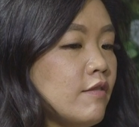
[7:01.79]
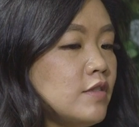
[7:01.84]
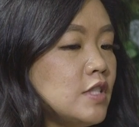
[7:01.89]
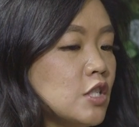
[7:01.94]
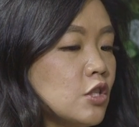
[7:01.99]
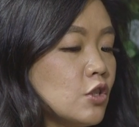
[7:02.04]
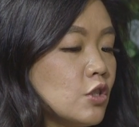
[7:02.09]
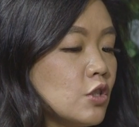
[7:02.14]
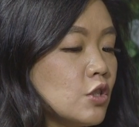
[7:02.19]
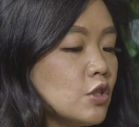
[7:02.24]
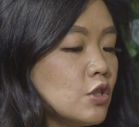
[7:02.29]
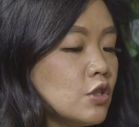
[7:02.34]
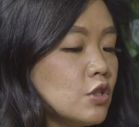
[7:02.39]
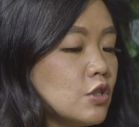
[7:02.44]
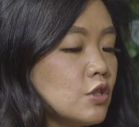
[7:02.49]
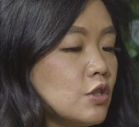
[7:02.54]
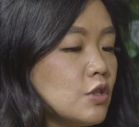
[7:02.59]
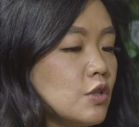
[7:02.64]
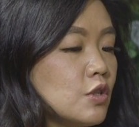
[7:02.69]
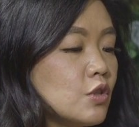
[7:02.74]
have
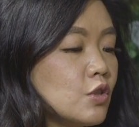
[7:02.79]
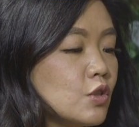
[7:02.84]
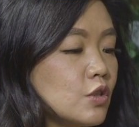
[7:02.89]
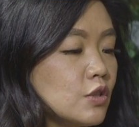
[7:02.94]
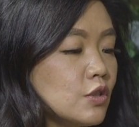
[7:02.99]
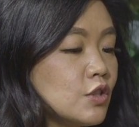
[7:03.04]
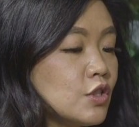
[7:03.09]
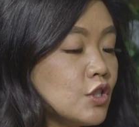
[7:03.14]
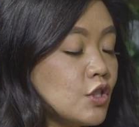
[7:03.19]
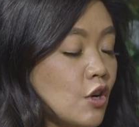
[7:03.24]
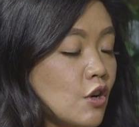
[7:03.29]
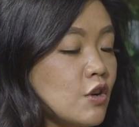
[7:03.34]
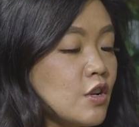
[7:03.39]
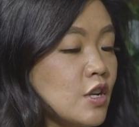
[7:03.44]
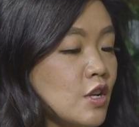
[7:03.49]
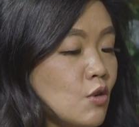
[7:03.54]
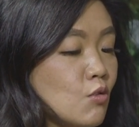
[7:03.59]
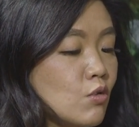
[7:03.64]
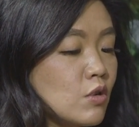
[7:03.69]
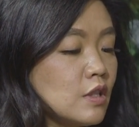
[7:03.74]
dinner
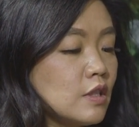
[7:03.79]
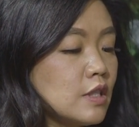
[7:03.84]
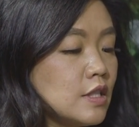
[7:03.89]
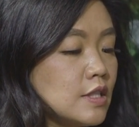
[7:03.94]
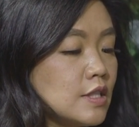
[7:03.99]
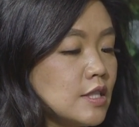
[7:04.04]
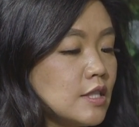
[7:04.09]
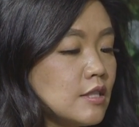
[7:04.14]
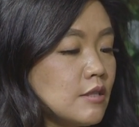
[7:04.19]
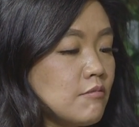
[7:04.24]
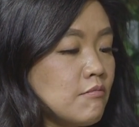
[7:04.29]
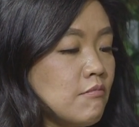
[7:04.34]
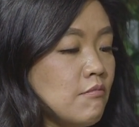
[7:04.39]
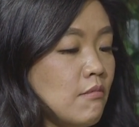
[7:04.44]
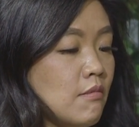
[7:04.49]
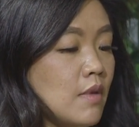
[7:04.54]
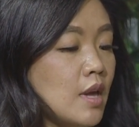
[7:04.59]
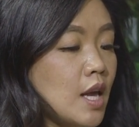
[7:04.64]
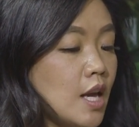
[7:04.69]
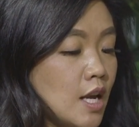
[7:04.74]
started or at least
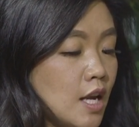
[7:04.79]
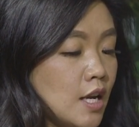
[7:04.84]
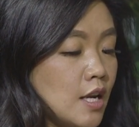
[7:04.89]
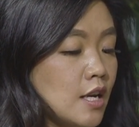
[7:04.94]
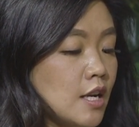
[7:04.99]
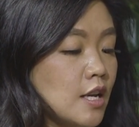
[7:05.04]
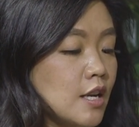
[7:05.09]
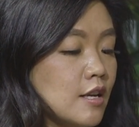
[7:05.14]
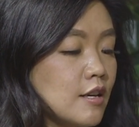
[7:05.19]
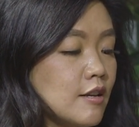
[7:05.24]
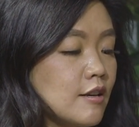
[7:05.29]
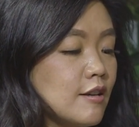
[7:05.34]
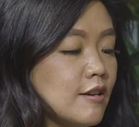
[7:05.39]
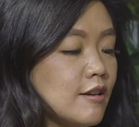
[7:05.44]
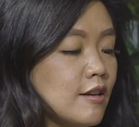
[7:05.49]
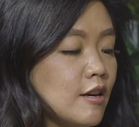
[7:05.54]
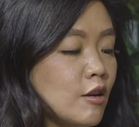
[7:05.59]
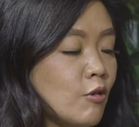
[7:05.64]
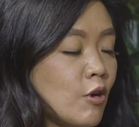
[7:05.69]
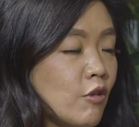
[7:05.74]
made
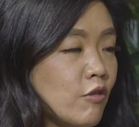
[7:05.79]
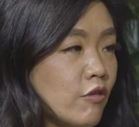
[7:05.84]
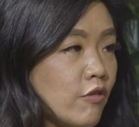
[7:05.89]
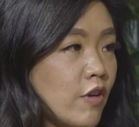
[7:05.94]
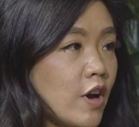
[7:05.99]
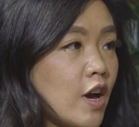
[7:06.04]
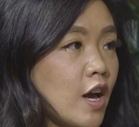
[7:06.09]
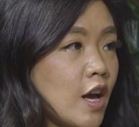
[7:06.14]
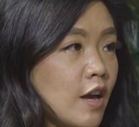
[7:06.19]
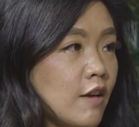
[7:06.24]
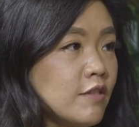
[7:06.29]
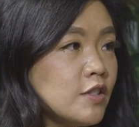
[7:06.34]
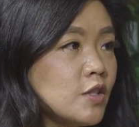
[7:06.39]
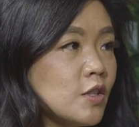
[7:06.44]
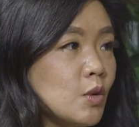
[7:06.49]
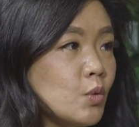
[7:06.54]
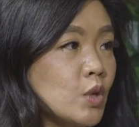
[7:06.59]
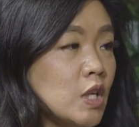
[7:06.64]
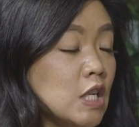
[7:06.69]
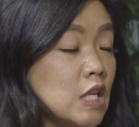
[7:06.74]
around 5
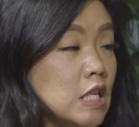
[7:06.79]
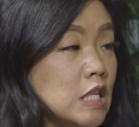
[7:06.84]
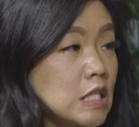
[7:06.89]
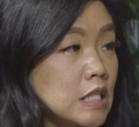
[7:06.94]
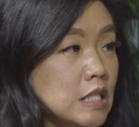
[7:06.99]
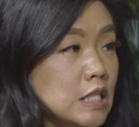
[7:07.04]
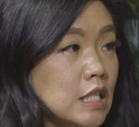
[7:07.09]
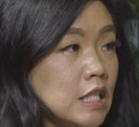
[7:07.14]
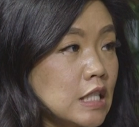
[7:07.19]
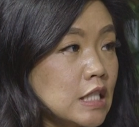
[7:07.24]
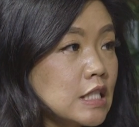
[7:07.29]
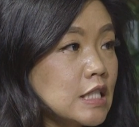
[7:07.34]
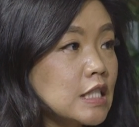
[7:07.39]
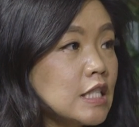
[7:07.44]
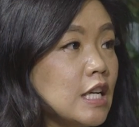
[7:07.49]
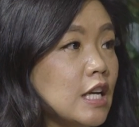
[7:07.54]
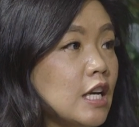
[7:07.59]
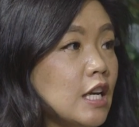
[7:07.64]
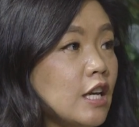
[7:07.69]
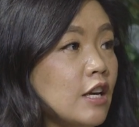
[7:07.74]
so that we can eat at
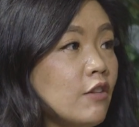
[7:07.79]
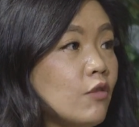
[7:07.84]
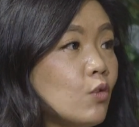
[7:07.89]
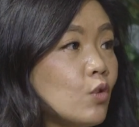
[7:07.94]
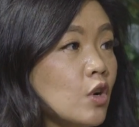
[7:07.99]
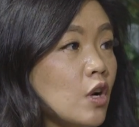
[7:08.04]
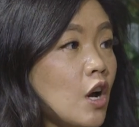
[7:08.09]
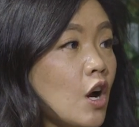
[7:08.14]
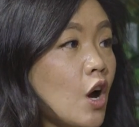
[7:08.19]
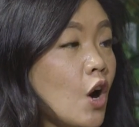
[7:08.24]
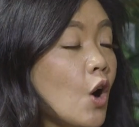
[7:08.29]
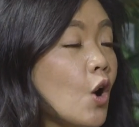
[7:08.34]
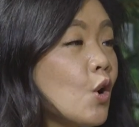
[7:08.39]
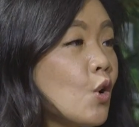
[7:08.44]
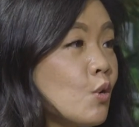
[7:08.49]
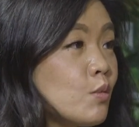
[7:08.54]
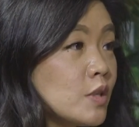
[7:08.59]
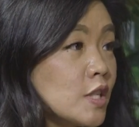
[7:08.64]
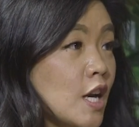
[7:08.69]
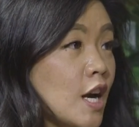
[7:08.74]
6. If we're not
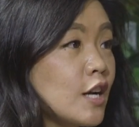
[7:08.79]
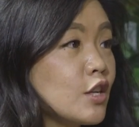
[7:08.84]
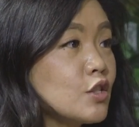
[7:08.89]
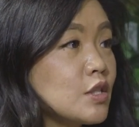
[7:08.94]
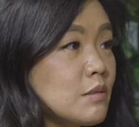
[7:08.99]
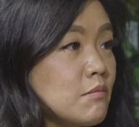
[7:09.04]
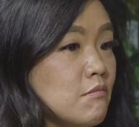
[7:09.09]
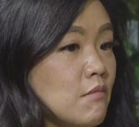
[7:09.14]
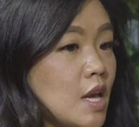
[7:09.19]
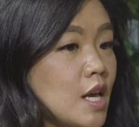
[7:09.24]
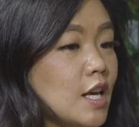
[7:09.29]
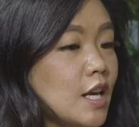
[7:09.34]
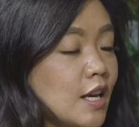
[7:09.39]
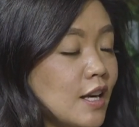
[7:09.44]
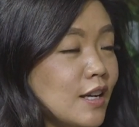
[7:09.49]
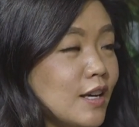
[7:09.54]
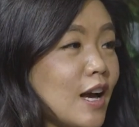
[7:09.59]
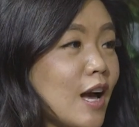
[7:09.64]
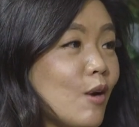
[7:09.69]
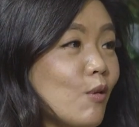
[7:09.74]
home to actually
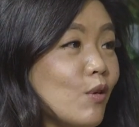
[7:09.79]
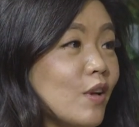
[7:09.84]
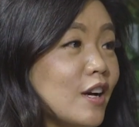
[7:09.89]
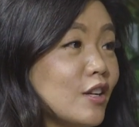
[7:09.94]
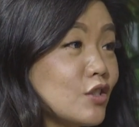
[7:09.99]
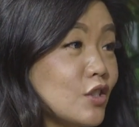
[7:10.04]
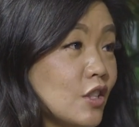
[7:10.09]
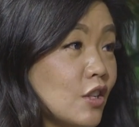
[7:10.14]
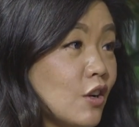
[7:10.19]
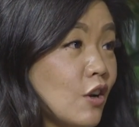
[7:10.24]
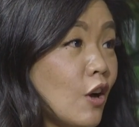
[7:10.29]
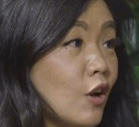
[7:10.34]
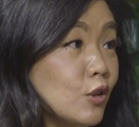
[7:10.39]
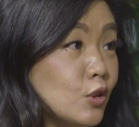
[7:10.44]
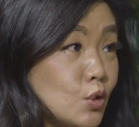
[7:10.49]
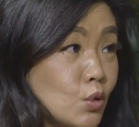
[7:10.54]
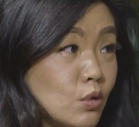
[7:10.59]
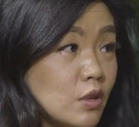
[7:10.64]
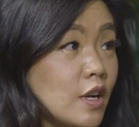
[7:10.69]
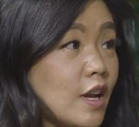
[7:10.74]
make it, I will actually
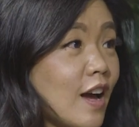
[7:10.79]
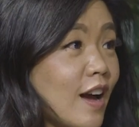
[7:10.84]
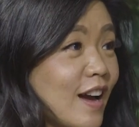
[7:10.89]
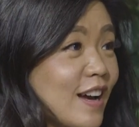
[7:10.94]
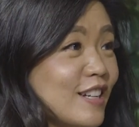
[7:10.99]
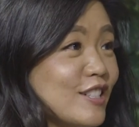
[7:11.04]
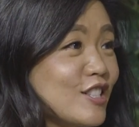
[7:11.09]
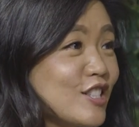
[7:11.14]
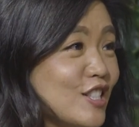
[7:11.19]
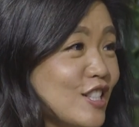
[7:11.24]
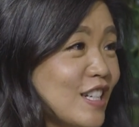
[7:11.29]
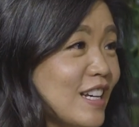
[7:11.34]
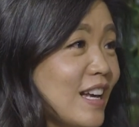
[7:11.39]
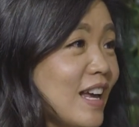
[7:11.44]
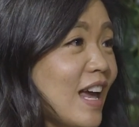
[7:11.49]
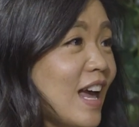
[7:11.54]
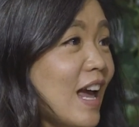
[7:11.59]
call DoorDash